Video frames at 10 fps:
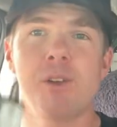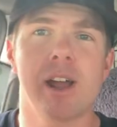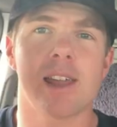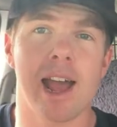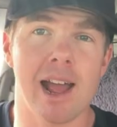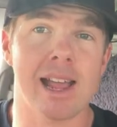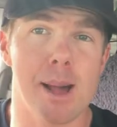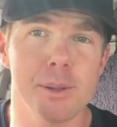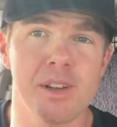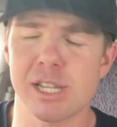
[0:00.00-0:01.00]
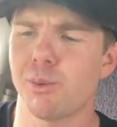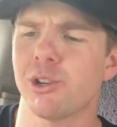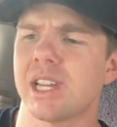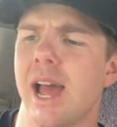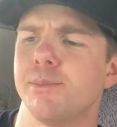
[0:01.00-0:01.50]
found a couple of
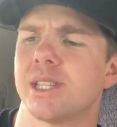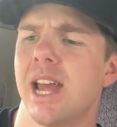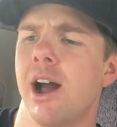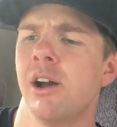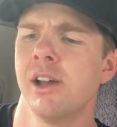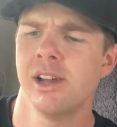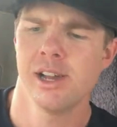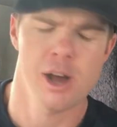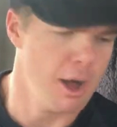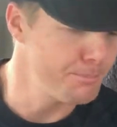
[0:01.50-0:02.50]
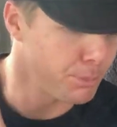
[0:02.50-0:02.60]
Xbox games. Now, I